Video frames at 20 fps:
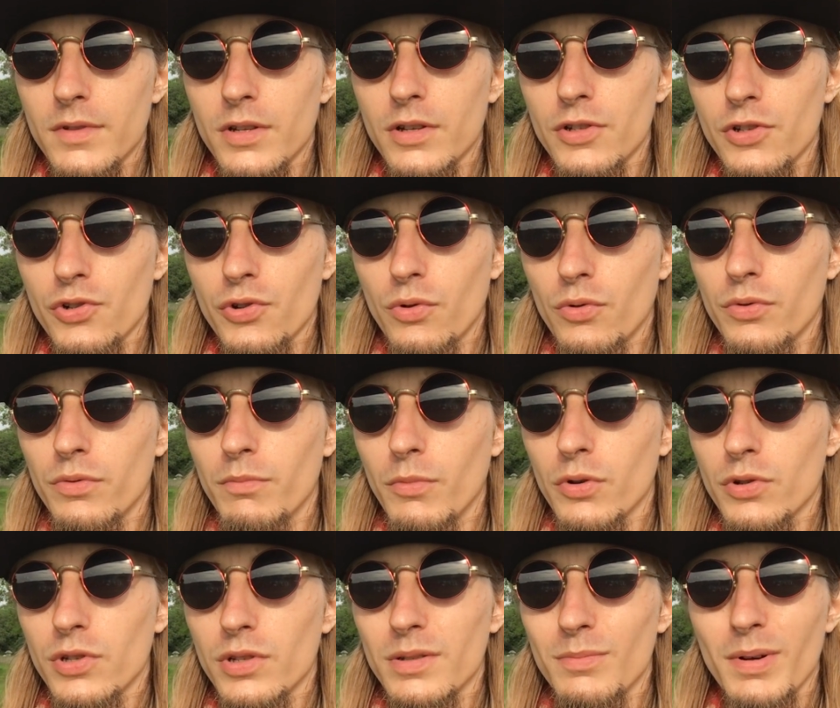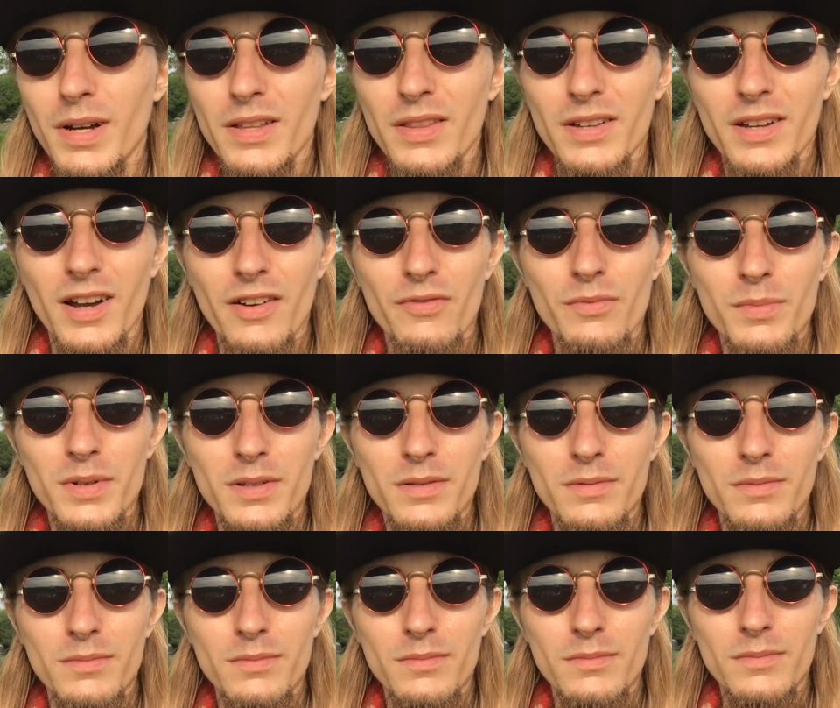controlled mostly by the government,
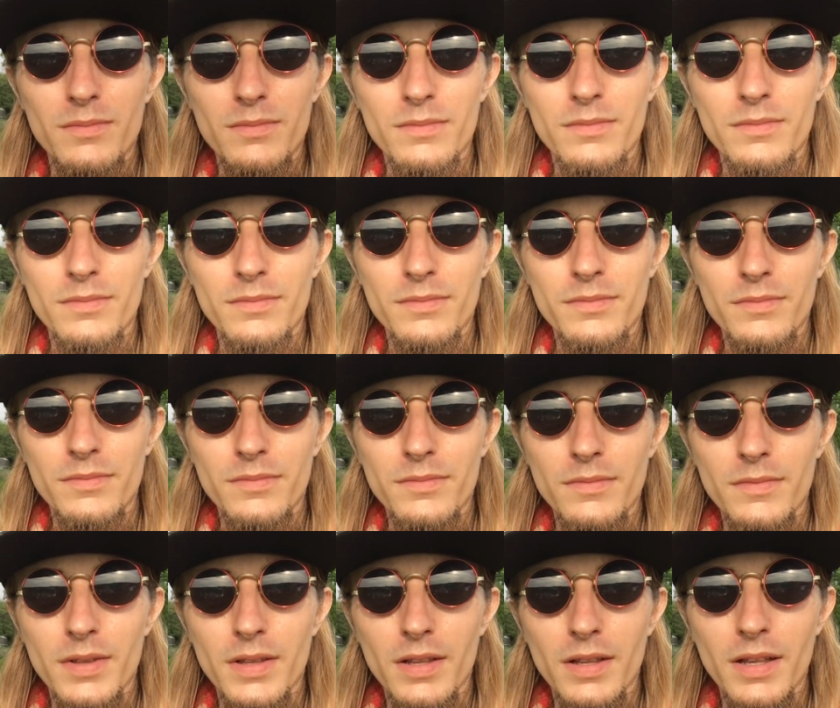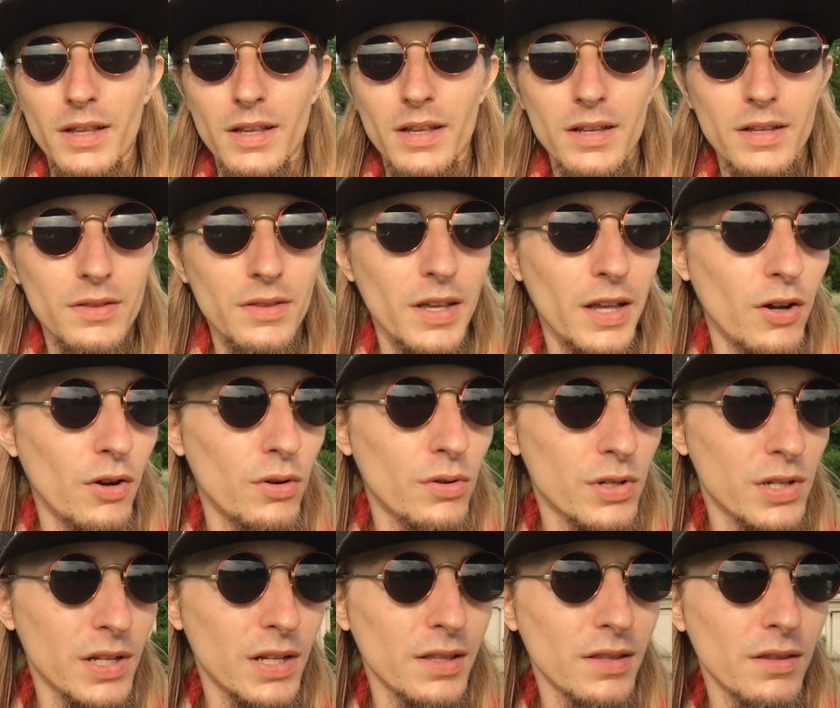and they
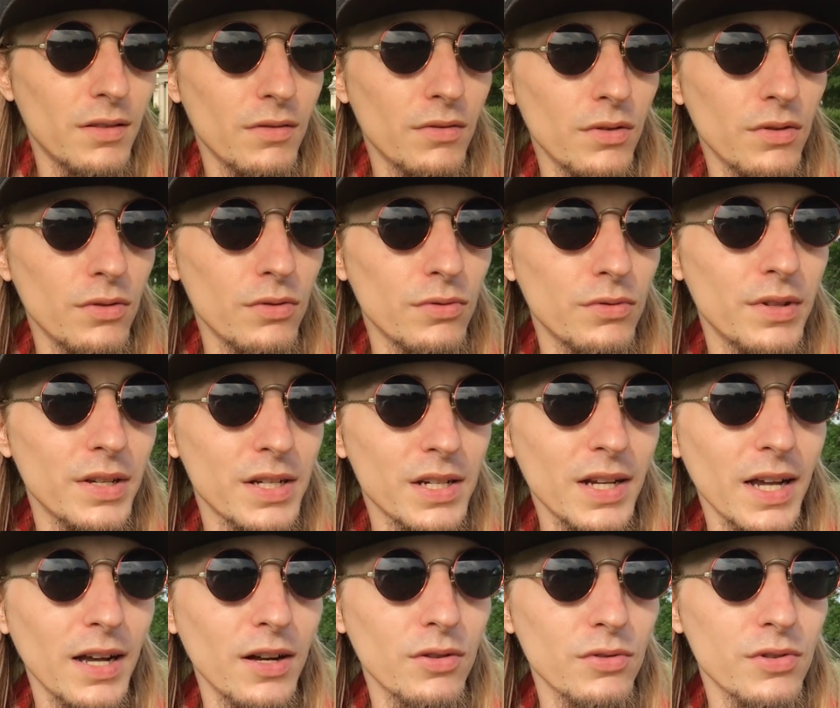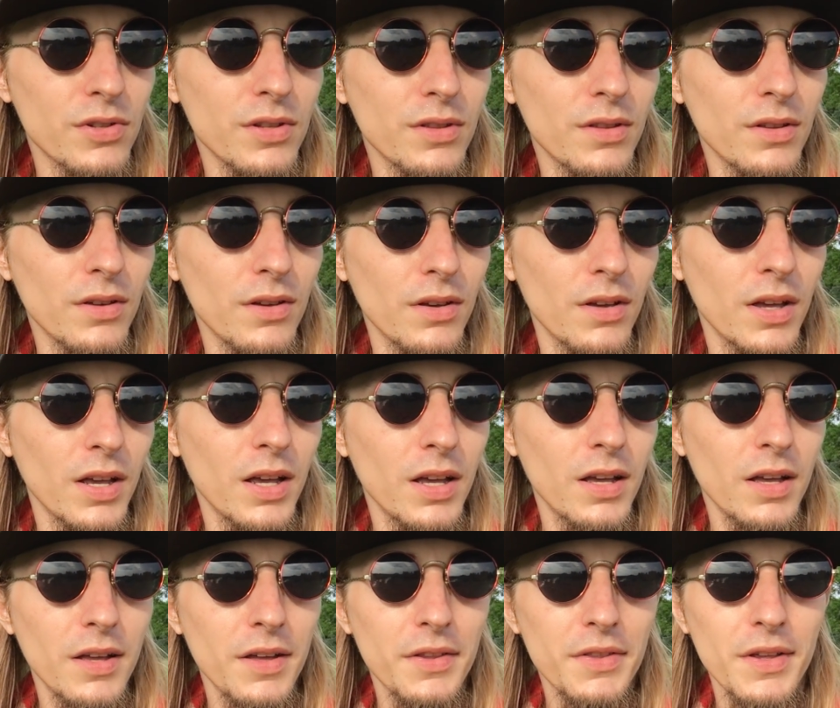always get the little discounts, and the
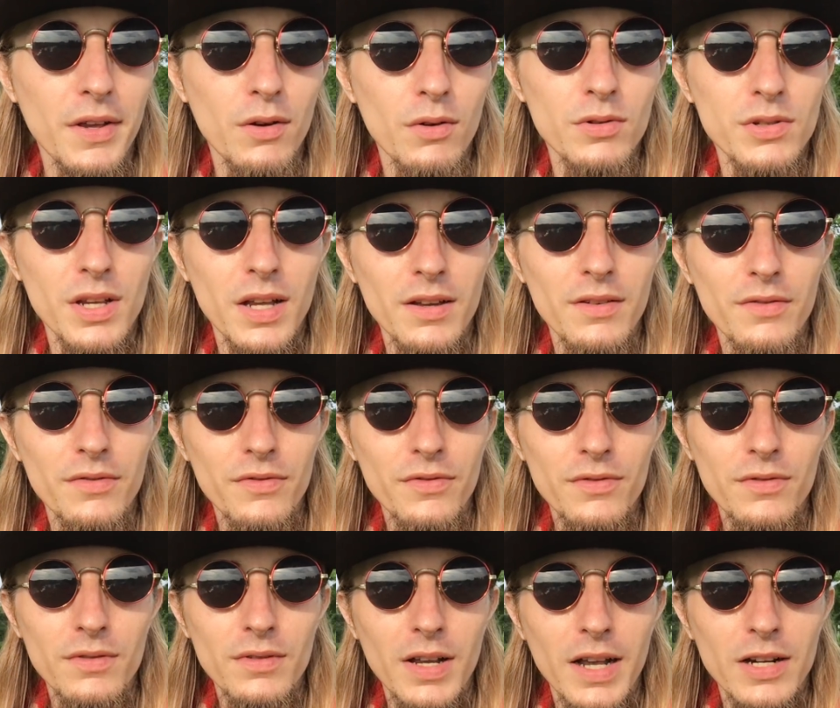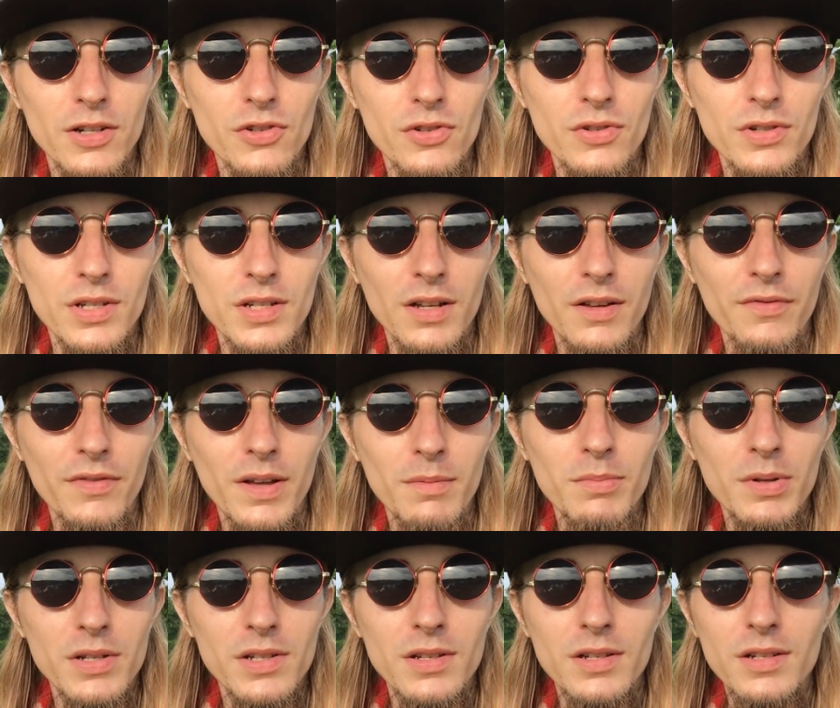they always have extra stuff
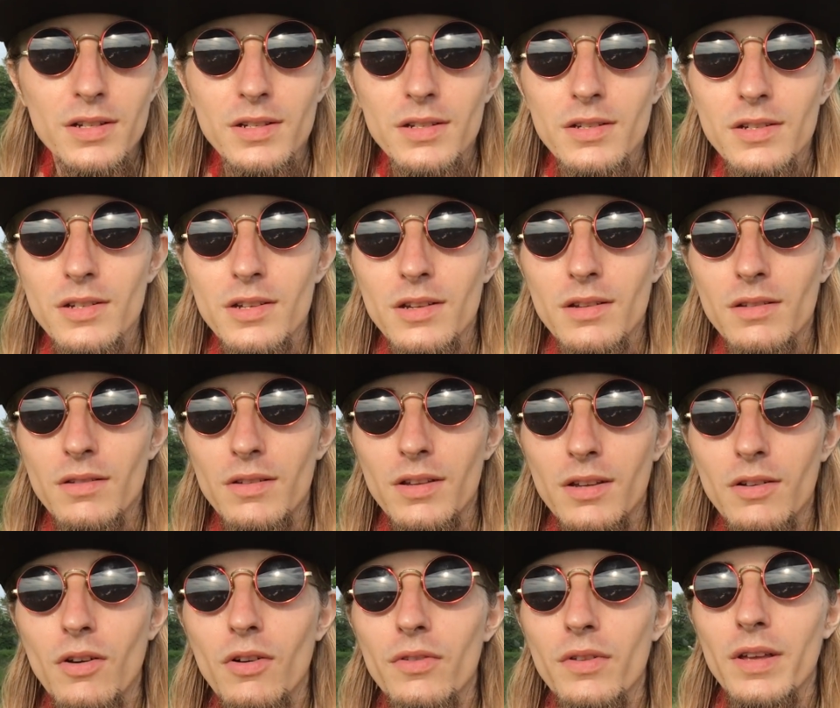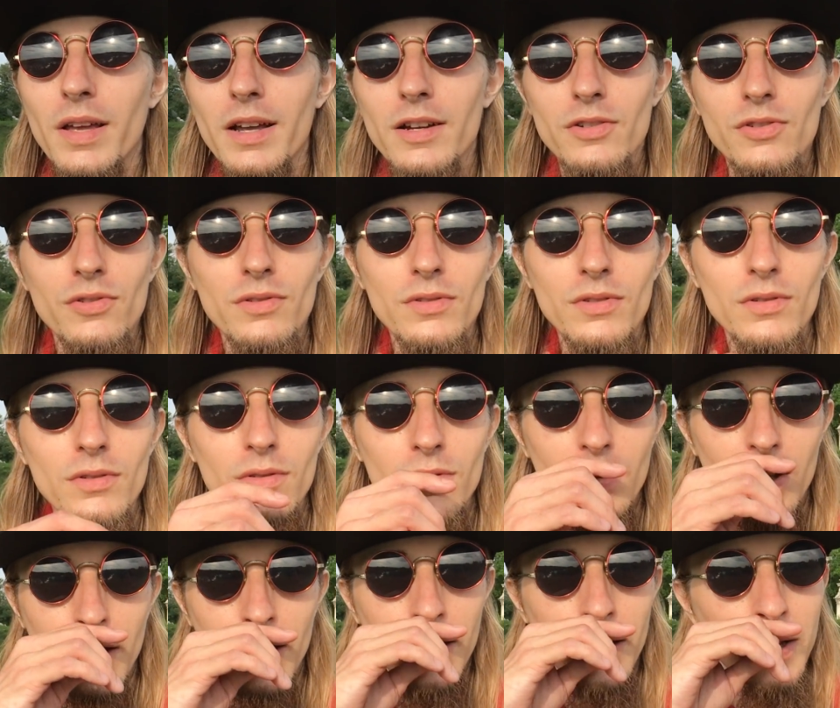at businesses, like all the extra little.
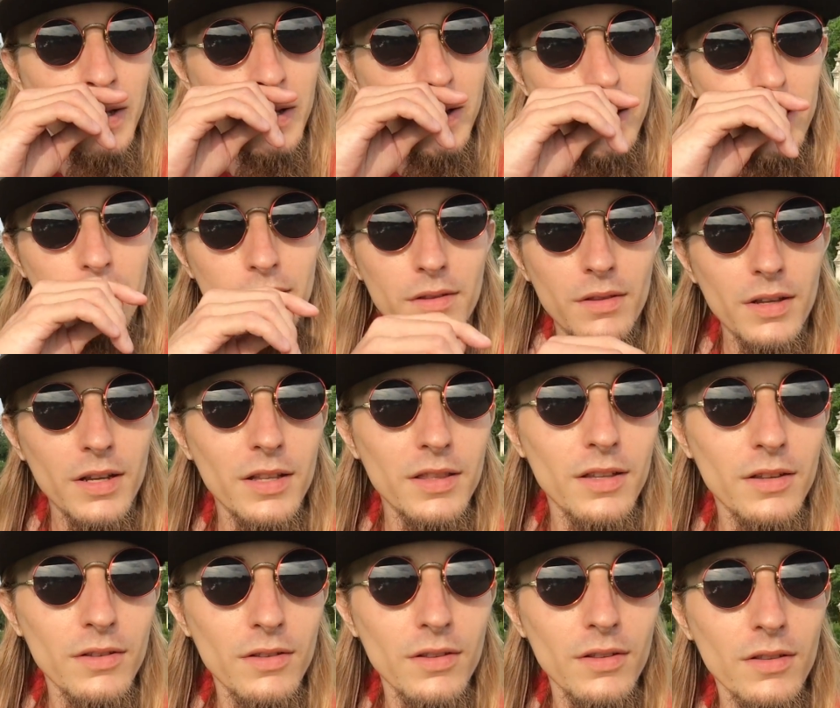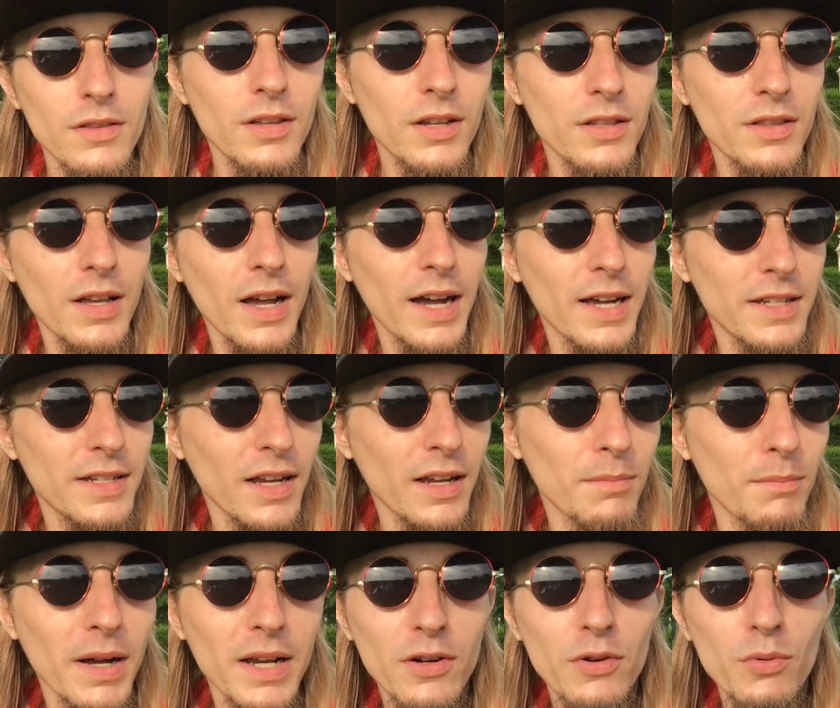They got the they got the
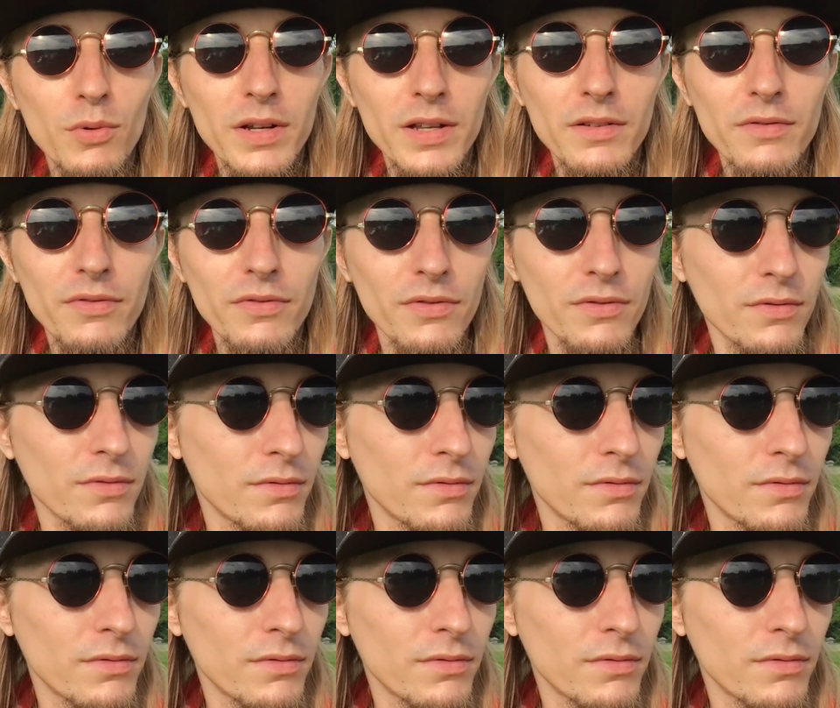high-tech microwave